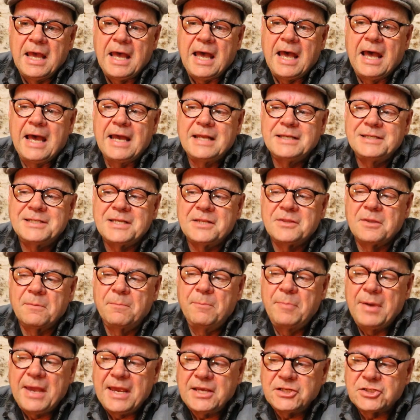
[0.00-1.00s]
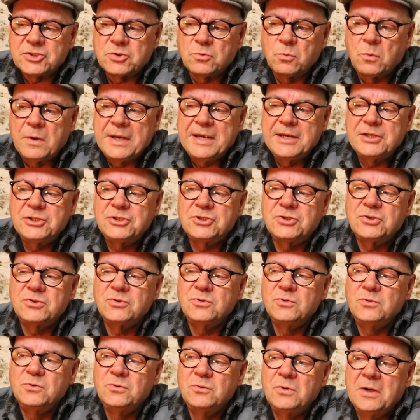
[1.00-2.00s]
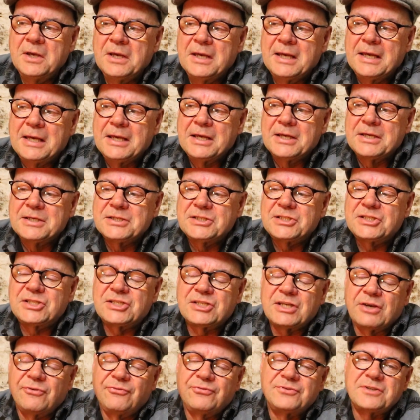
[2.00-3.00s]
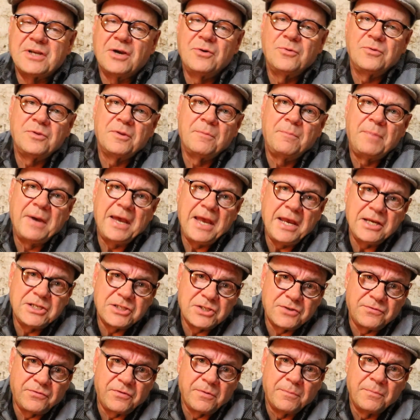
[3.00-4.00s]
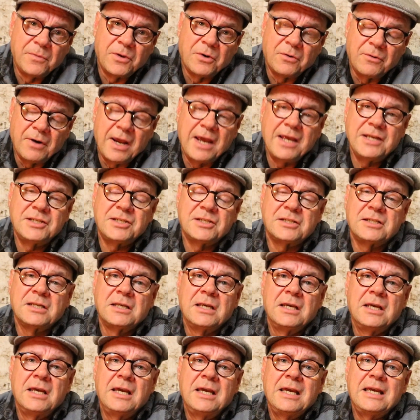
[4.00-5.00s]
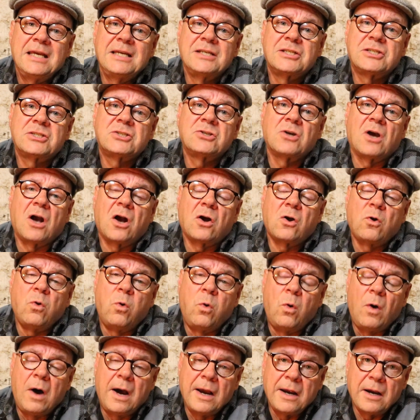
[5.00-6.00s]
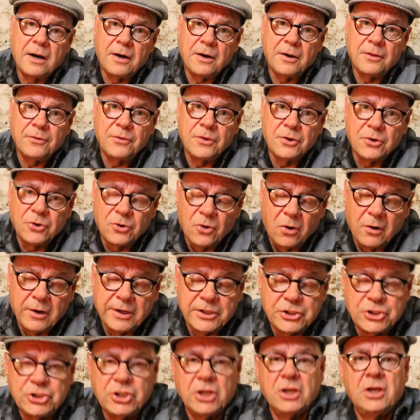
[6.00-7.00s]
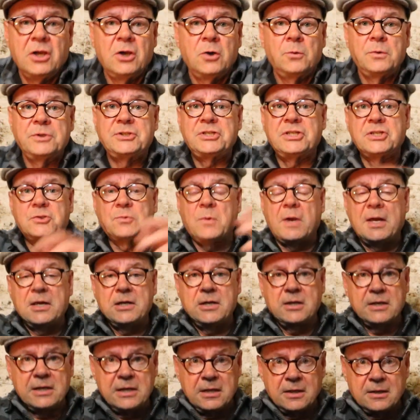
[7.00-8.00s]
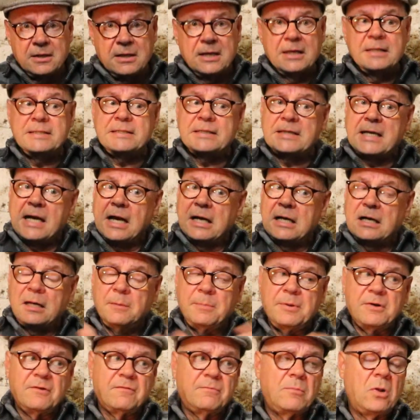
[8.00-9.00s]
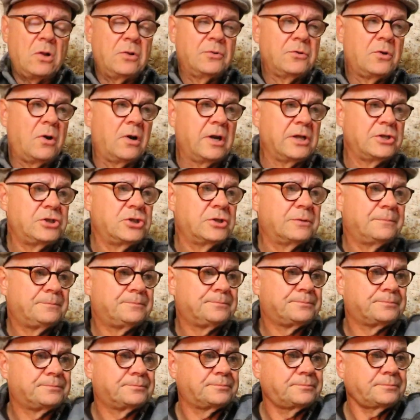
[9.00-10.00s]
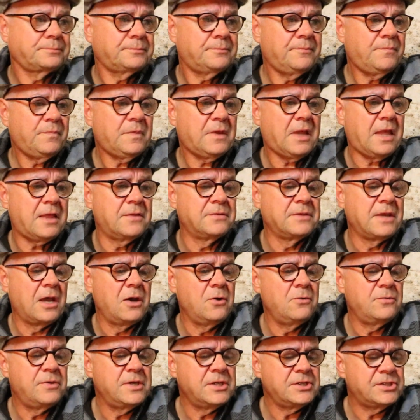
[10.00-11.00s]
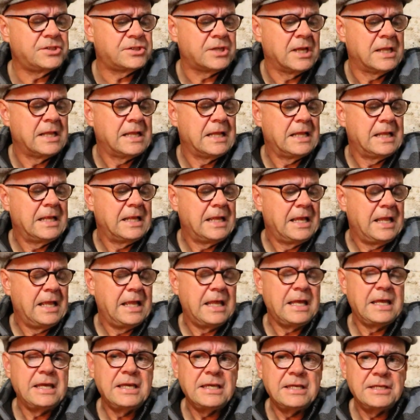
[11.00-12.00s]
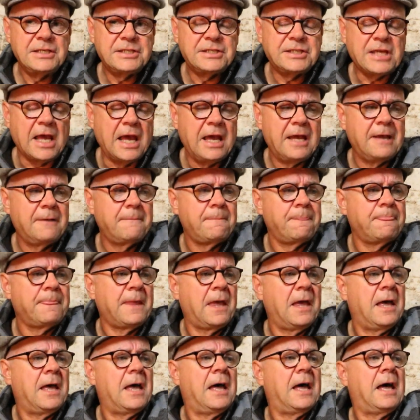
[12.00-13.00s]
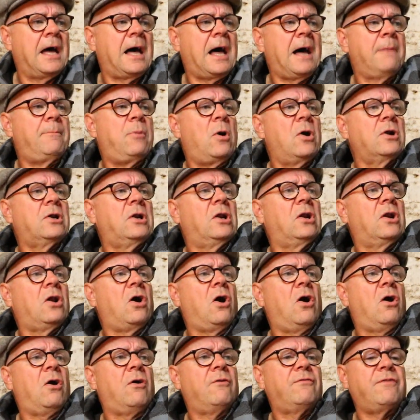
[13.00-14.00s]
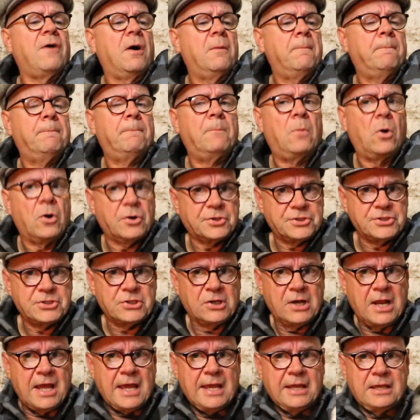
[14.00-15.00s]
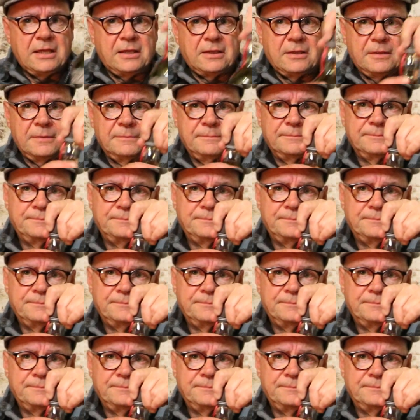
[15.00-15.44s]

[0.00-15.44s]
And the best way to sift out the best from the rest is to acquire the knowledge, which is why you're here, to get a little bit of malt knowledge. Now, this is a bottle of Mortlach.